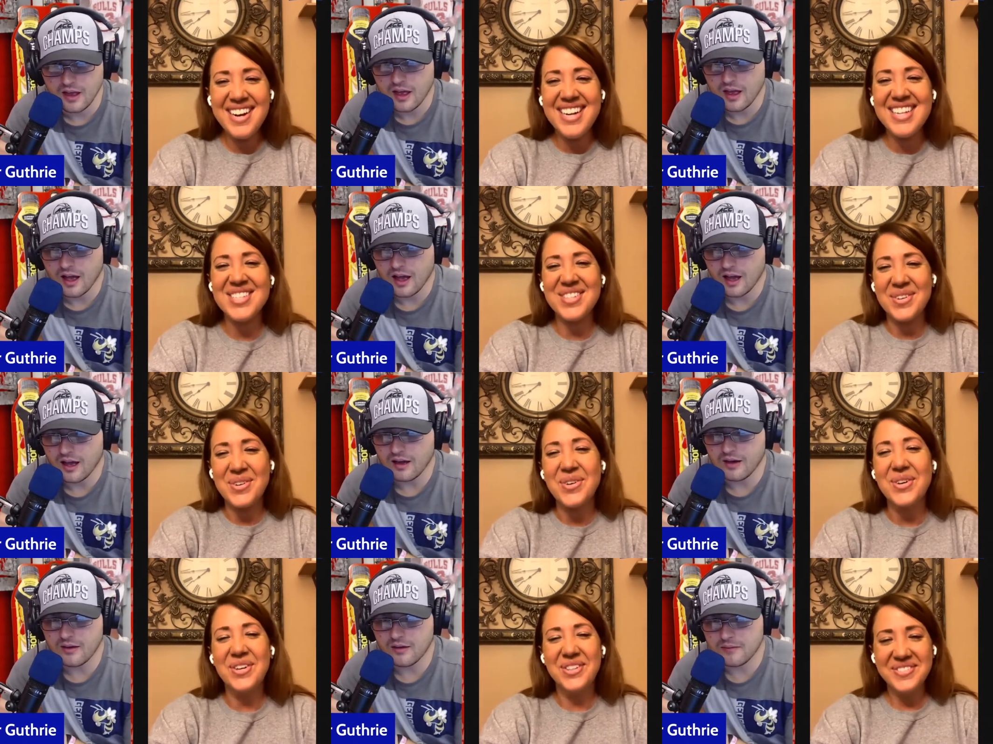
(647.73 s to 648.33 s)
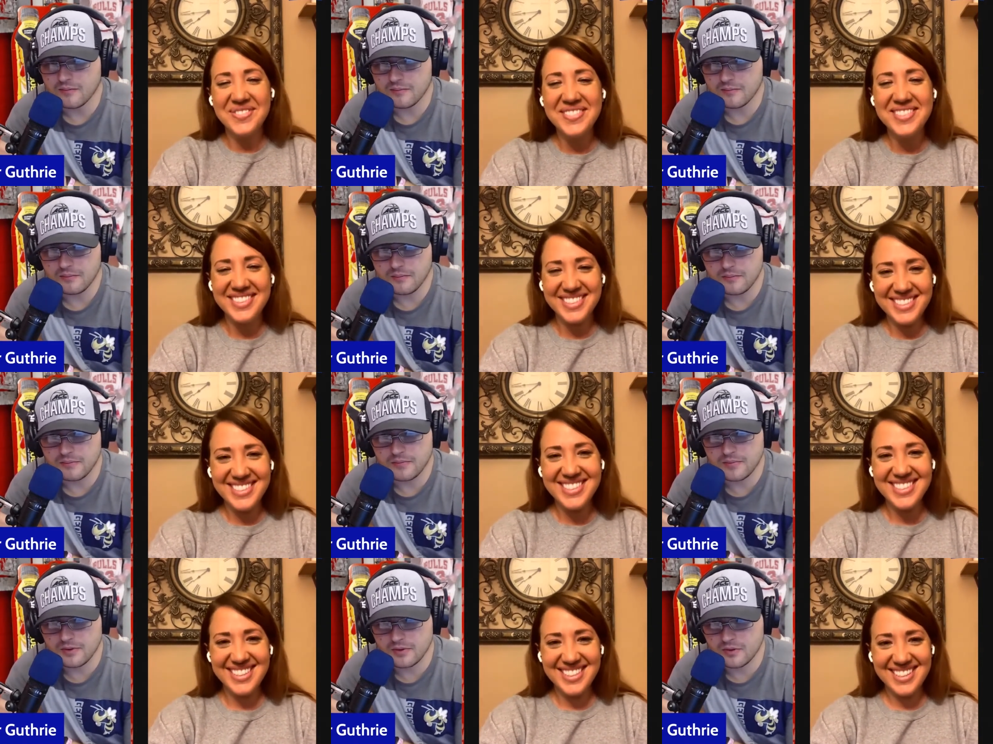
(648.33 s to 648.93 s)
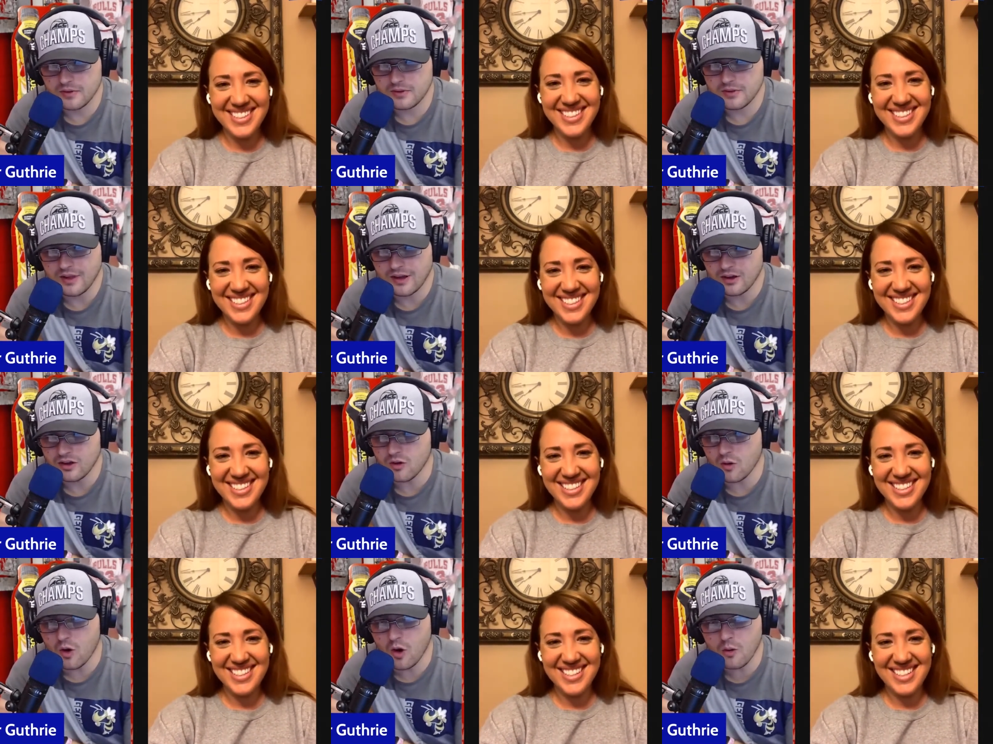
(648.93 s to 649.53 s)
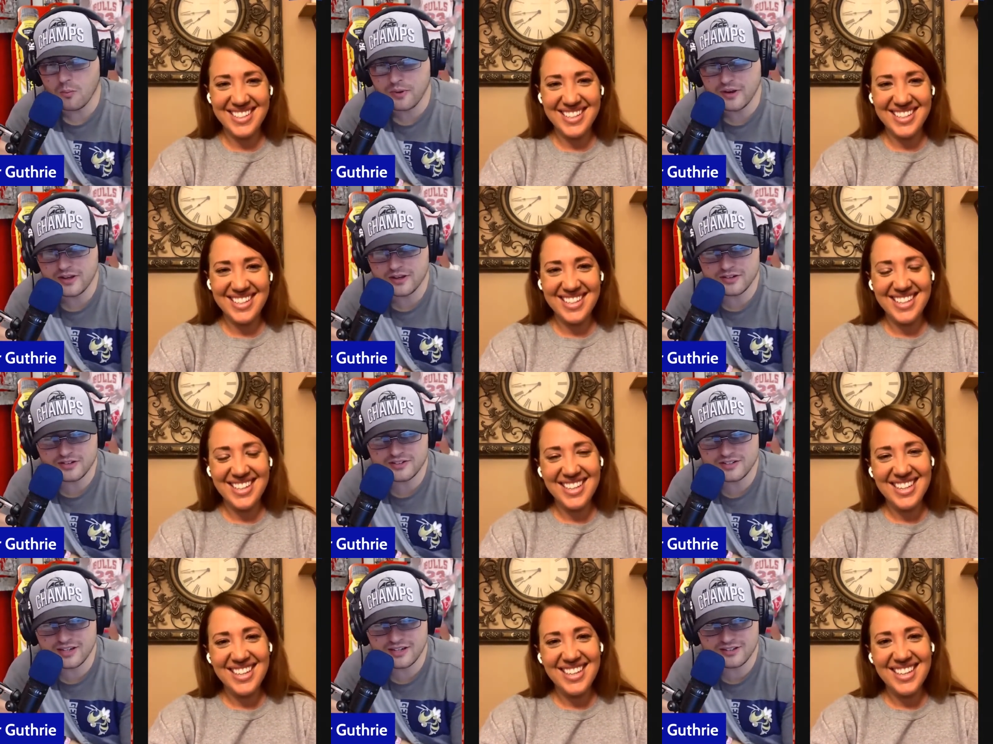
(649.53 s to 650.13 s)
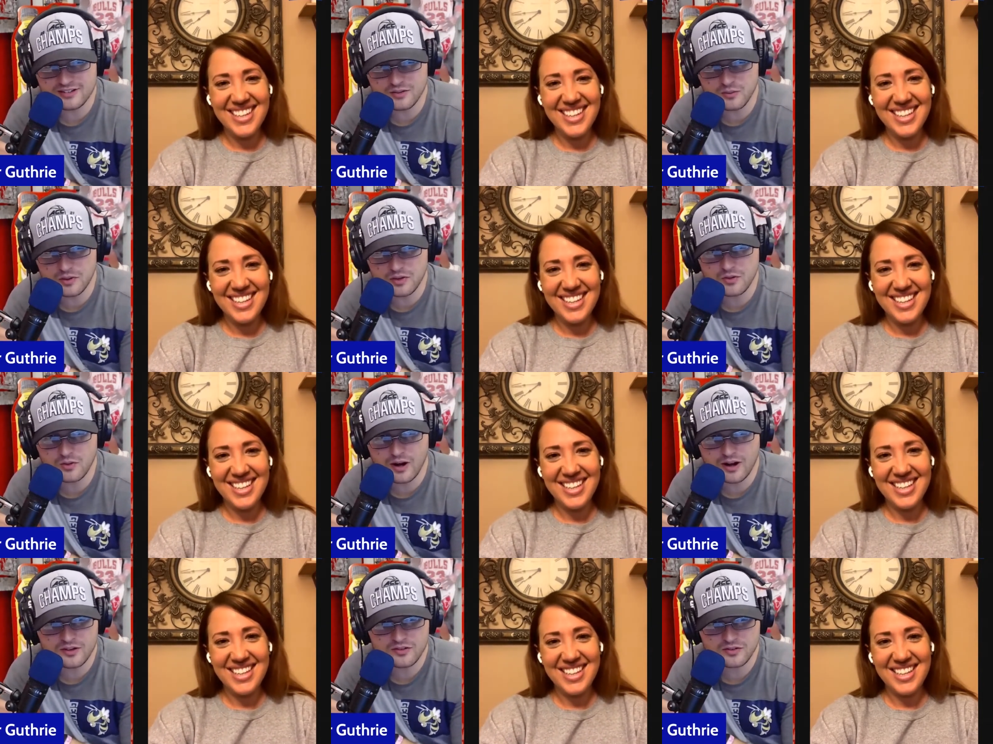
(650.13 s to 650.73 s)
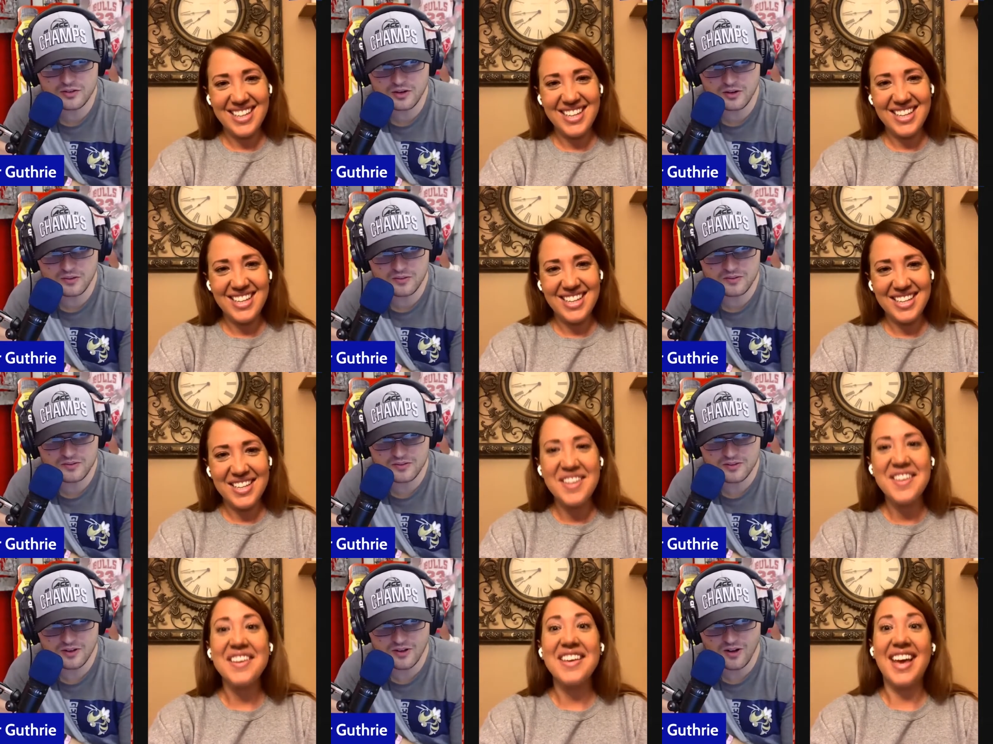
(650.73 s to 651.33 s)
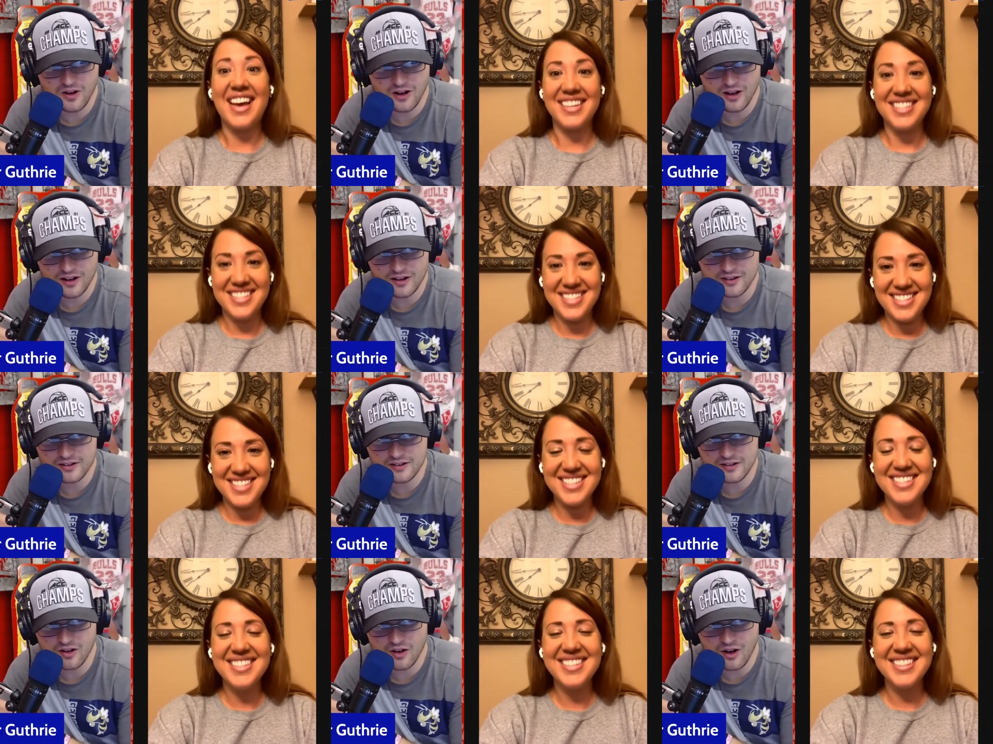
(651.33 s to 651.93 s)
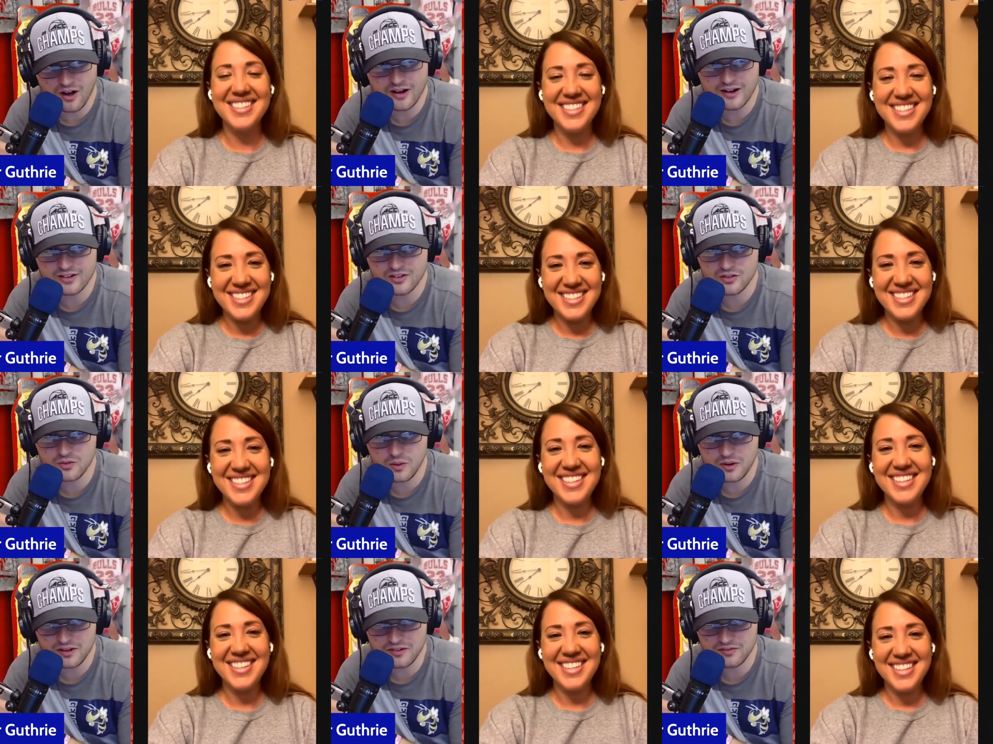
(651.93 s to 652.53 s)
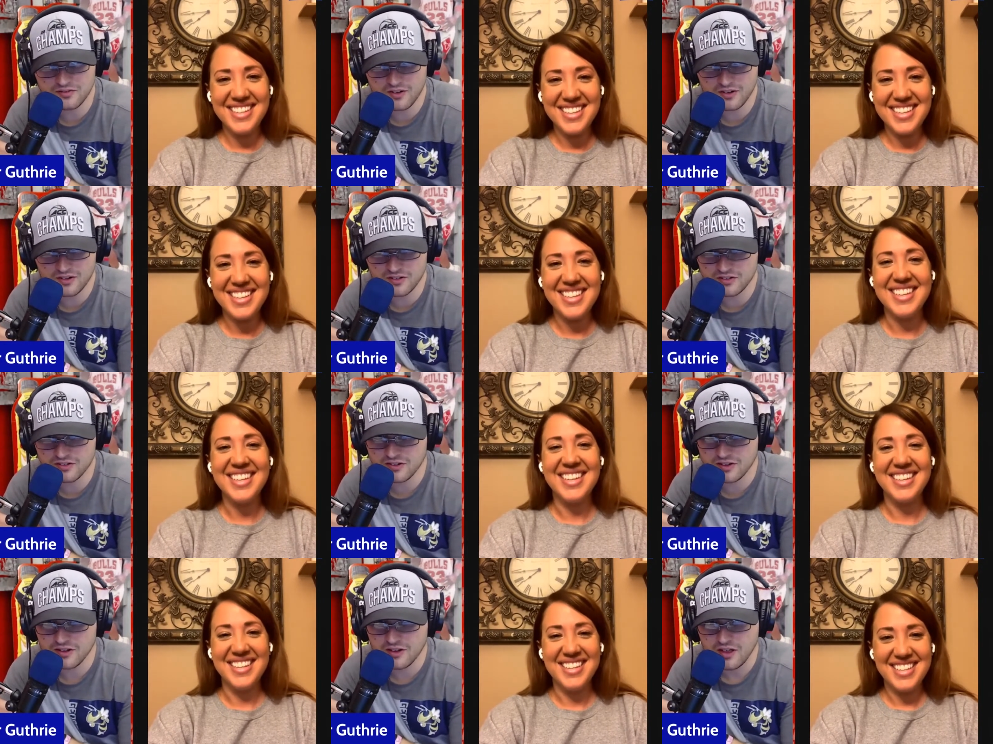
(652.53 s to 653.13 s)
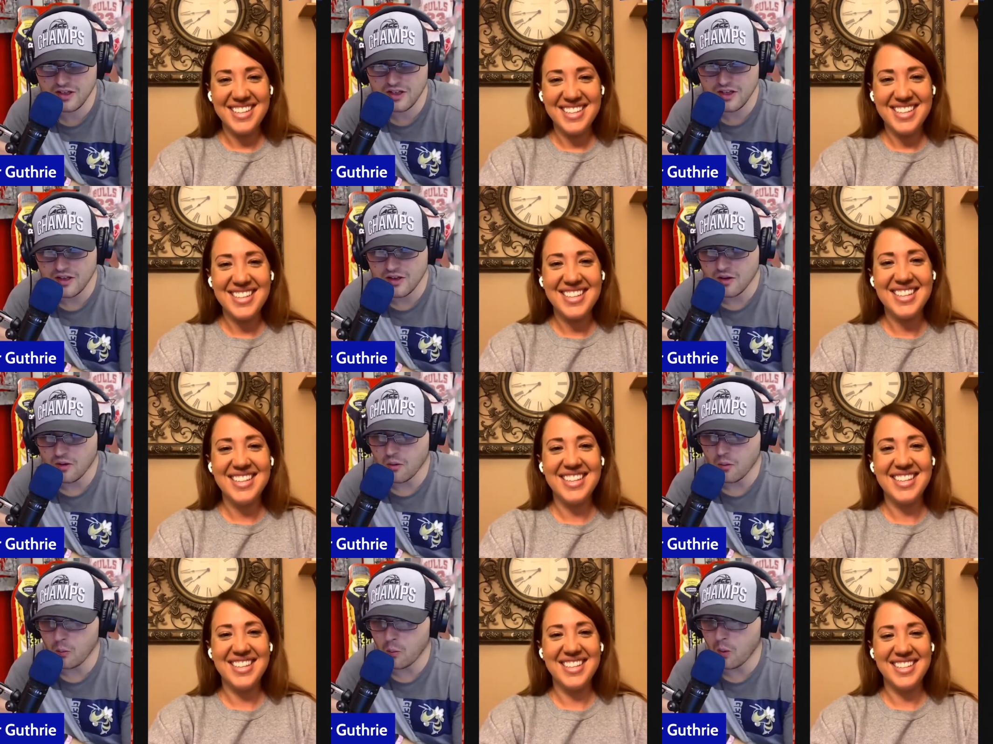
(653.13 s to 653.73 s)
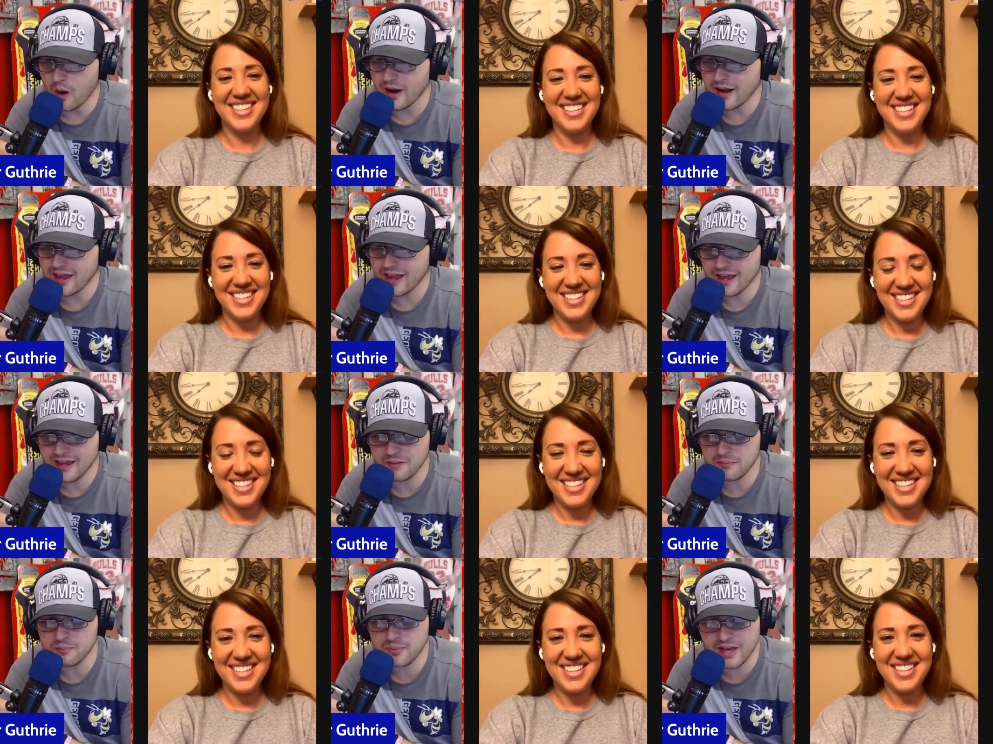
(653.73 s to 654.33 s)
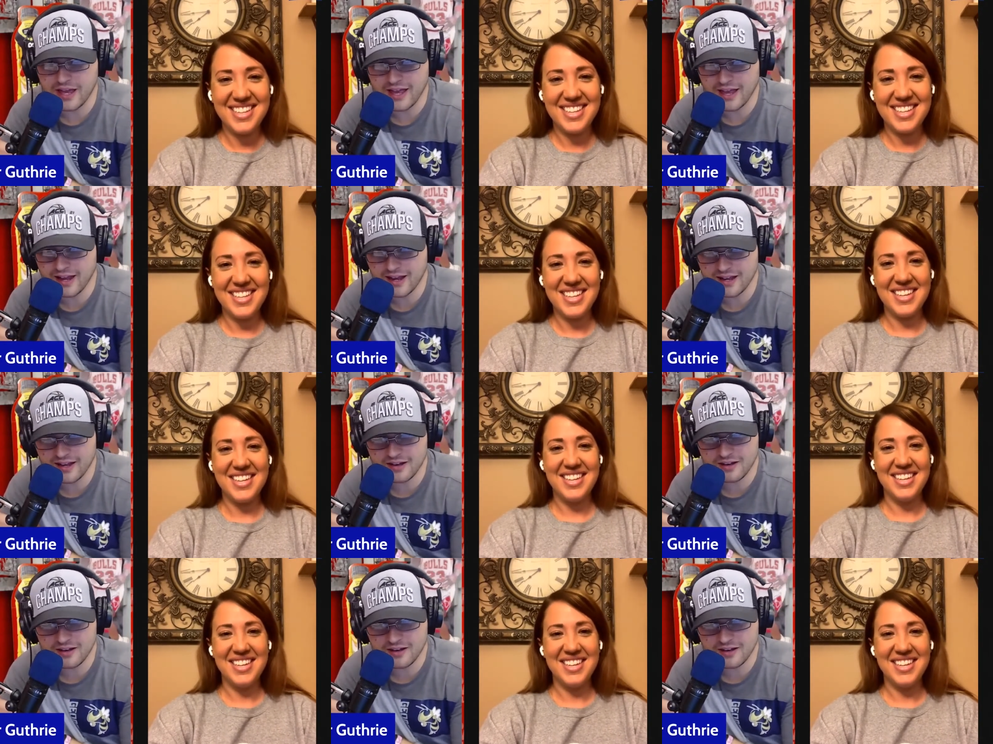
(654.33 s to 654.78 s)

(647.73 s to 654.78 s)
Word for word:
Speaker 1: but it is cool.
Speaker 2: Now you open your season with Crestview on yes. August 21st. What a big